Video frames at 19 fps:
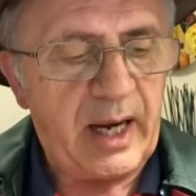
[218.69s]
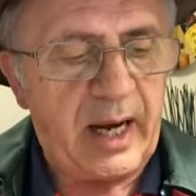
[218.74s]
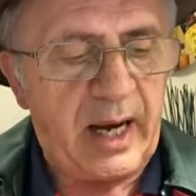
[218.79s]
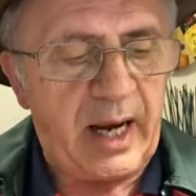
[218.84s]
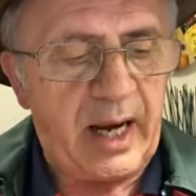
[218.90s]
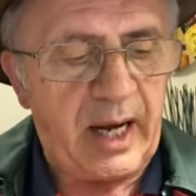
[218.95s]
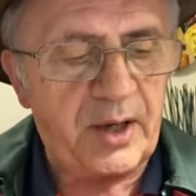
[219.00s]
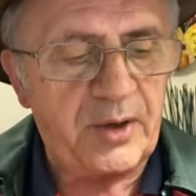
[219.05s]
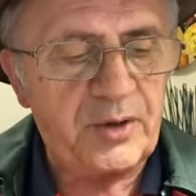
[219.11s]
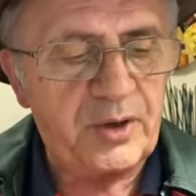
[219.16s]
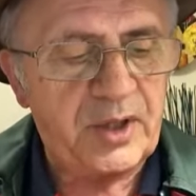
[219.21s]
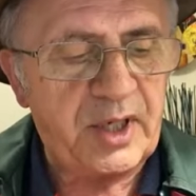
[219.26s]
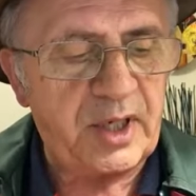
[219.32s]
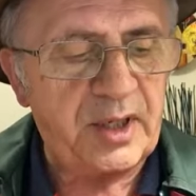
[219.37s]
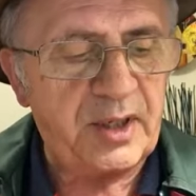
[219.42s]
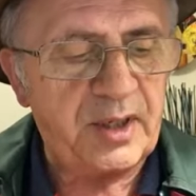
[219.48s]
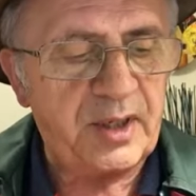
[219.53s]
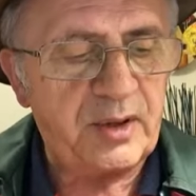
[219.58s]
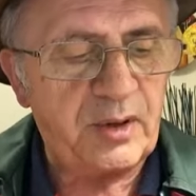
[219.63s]
Uh, you
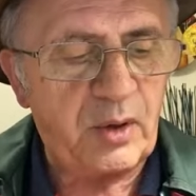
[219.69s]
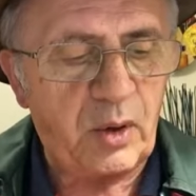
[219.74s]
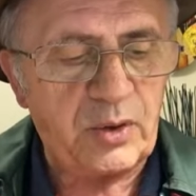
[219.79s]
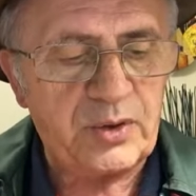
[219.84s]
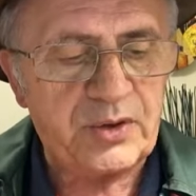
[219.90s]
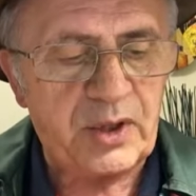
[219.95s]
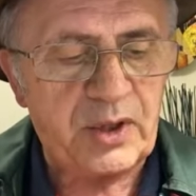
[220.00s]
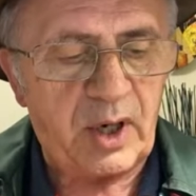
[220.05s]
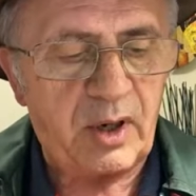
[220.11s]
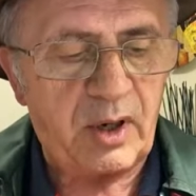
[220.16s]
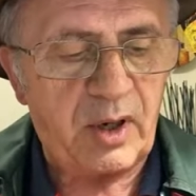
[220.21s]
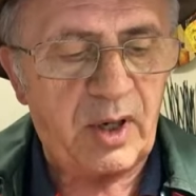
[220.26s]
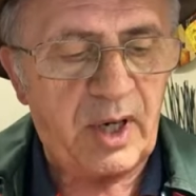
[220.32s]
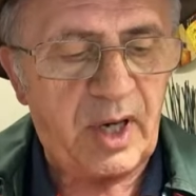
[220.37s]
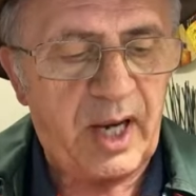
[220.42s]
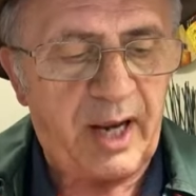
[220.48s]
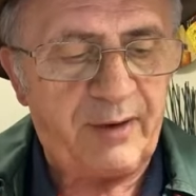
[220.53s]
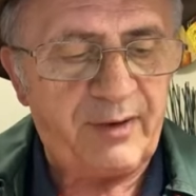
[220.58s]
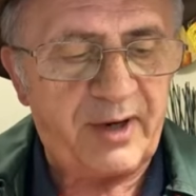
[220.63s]
can also
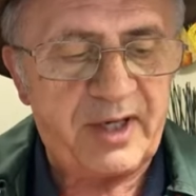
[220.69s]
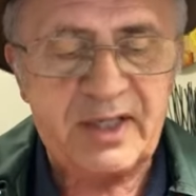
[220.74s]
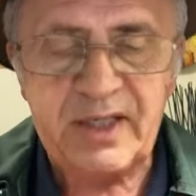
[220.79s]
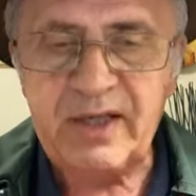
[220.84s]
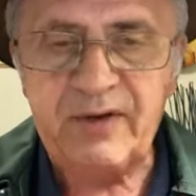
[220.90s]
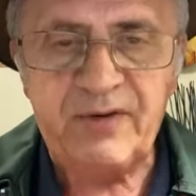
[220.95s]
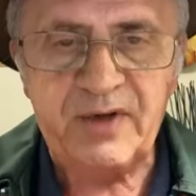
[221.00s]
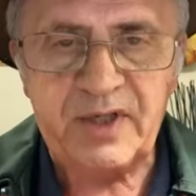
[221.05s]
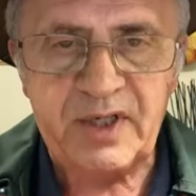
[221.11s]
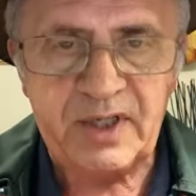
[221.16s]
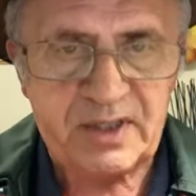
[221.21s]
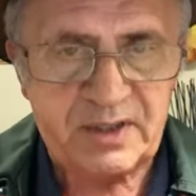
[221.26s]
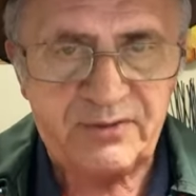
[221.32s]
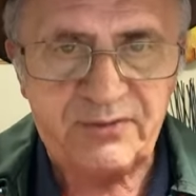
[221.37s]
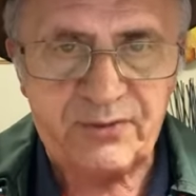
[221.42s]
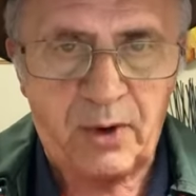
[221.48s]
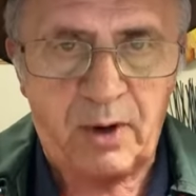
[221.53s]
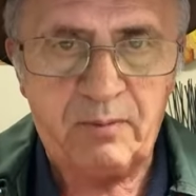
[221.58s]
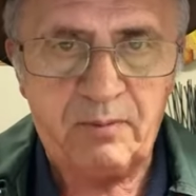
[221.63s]
have activities
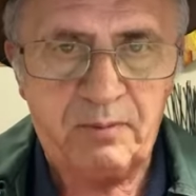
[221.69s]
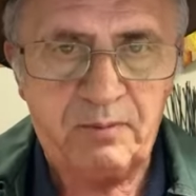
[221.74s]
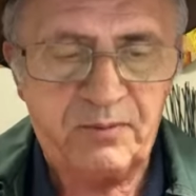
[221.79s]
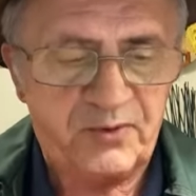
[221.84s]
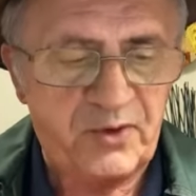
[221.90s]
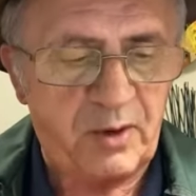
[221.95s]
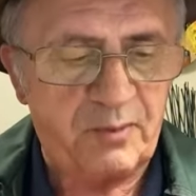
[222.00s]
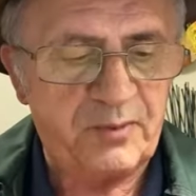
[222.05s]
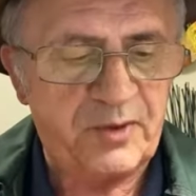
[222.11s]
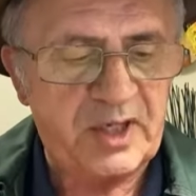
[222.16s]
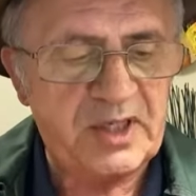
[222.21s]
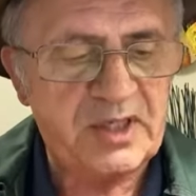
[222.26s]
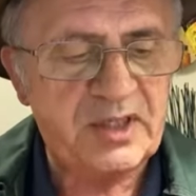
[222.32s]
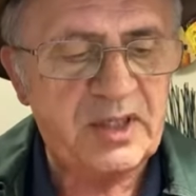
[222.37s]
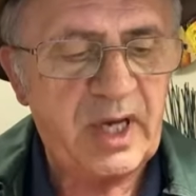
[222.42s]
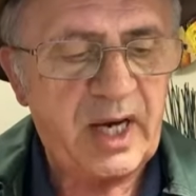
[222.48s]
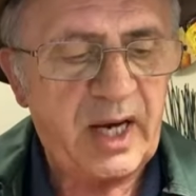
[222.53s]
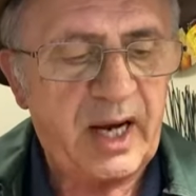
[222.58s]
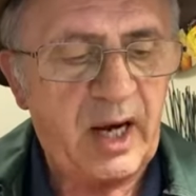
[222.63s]
from from
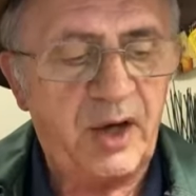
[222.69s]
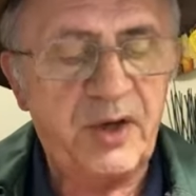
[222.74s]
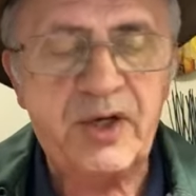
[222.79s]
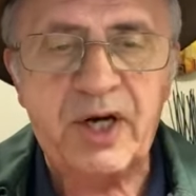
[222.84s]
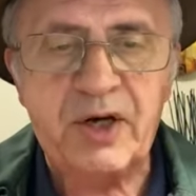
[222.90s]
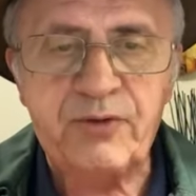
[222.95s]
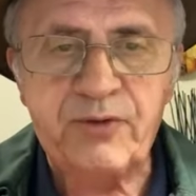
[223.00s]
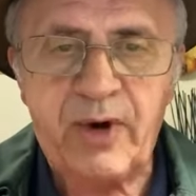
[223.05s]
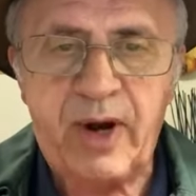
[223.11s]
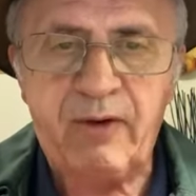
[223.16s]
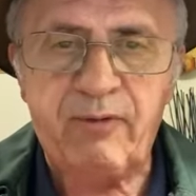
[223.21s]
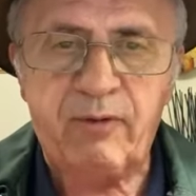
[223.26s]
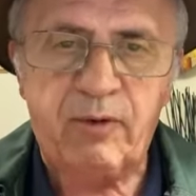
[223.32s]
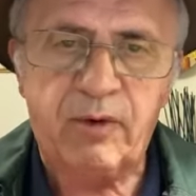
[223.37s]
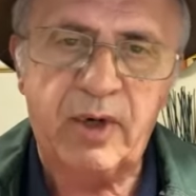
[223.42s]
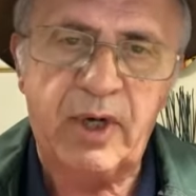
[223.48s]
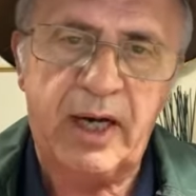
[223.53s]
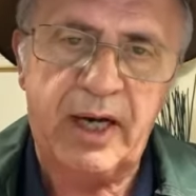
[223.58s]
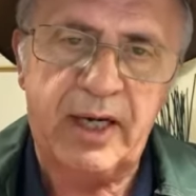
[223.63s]
this. You can
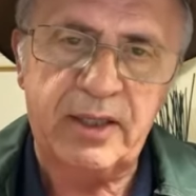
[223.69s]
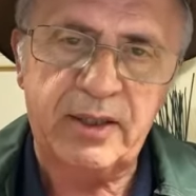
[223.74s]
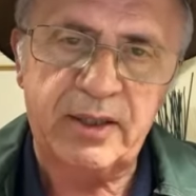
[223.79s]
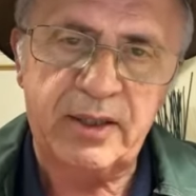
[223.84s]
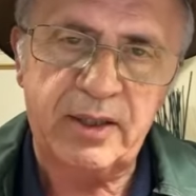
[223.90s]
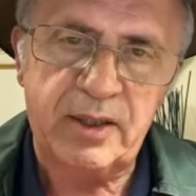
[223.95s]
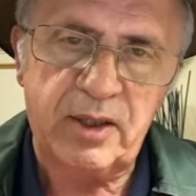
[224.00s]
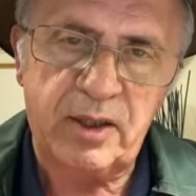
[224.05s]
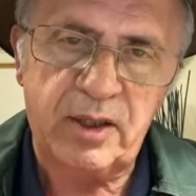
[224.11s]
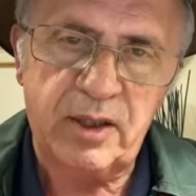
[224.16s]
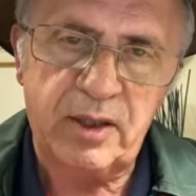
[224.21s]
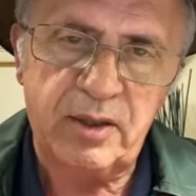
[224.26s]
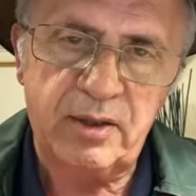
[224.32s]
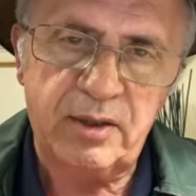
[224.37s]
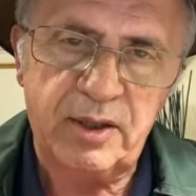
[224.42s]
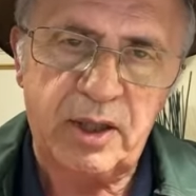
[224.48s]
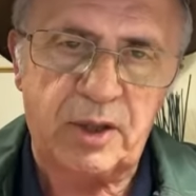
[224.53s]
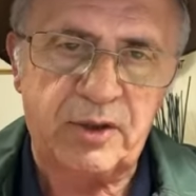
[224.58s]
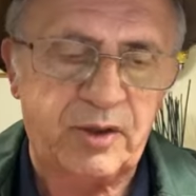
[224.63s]
travel and
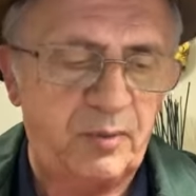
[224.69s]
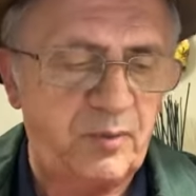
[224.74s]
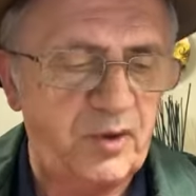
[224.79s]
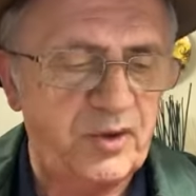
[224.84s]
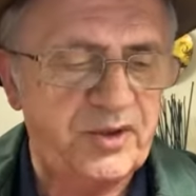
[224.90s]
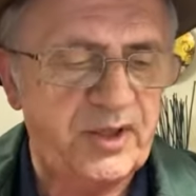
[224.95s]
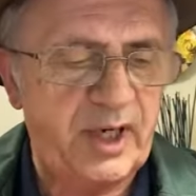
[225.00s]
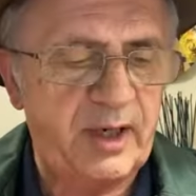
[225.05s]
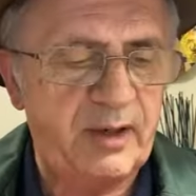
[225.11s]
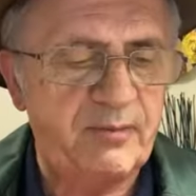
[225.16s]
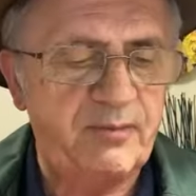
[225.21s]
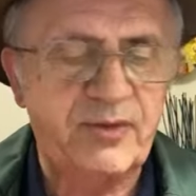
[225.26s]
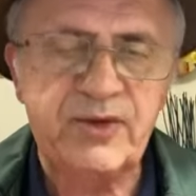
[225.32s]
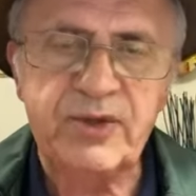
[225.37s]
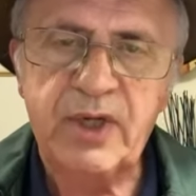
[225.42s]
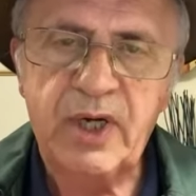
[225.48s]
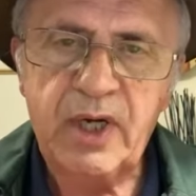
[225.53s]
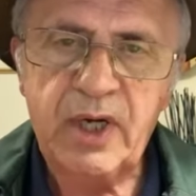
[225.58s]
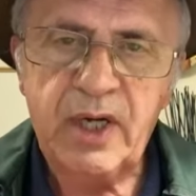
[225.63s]
go to museums.